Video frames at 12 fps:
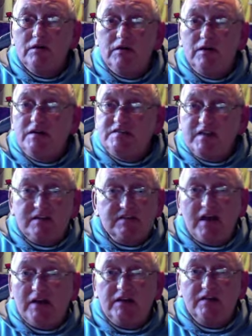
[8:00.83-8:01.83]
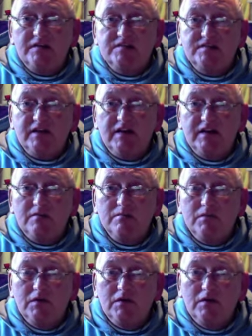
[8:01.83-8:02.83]
is exactly the same.
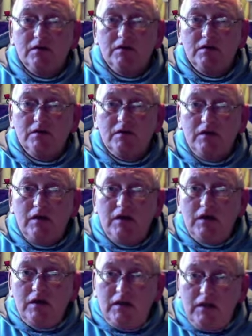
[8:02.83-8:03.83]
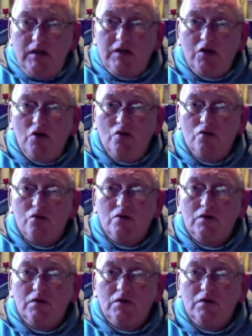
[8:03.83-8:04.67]
Ego